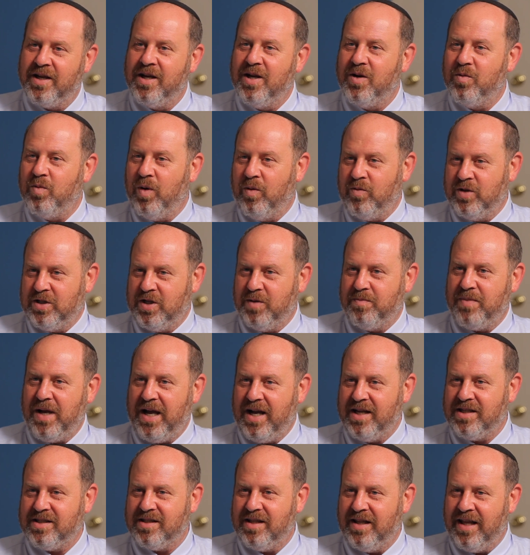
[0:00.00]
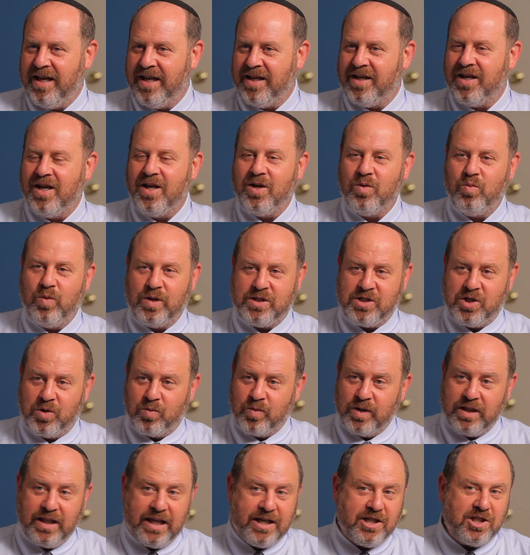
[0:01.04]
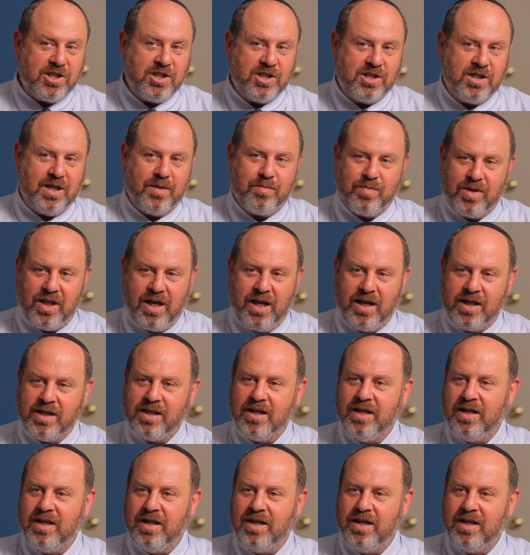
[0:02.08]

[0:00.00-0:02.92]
What was your past like? What's your relationship like?